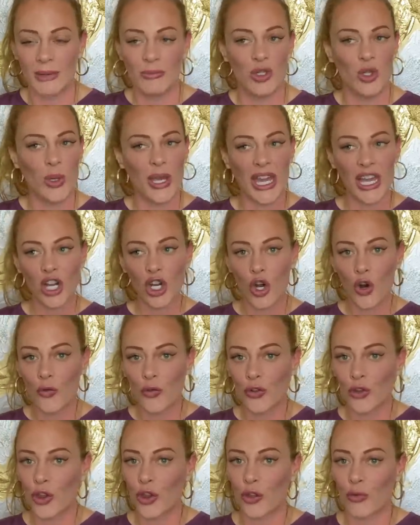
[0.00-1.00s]
You can't go for
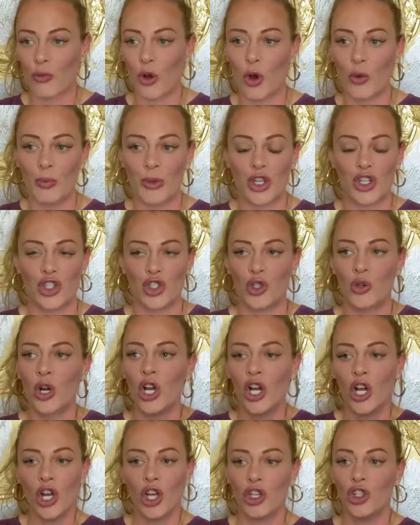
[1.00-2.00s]
the throat, because you
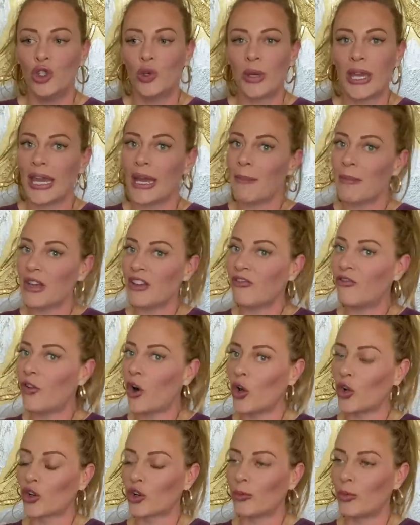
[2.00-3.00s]
you can't be
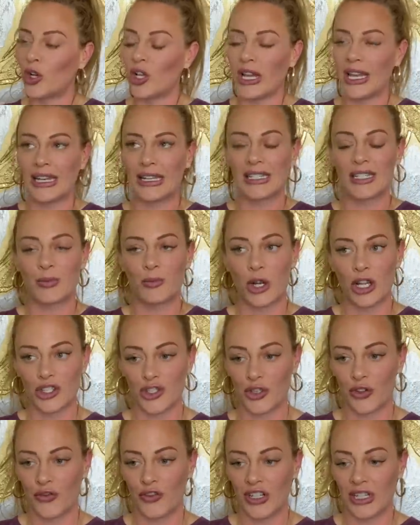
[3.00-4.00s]
vulnerable and express
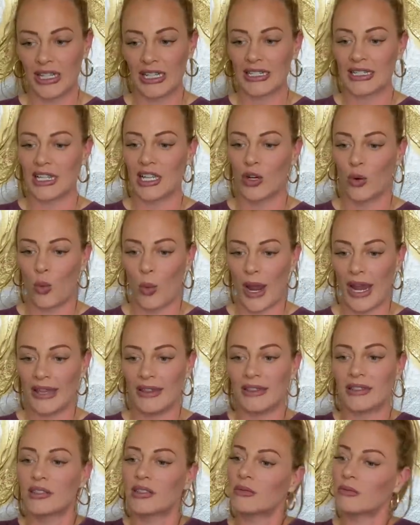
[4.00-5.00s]
your feelings in a way
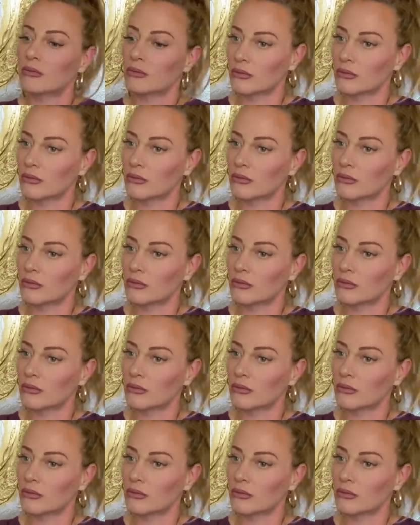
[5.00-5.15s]
that's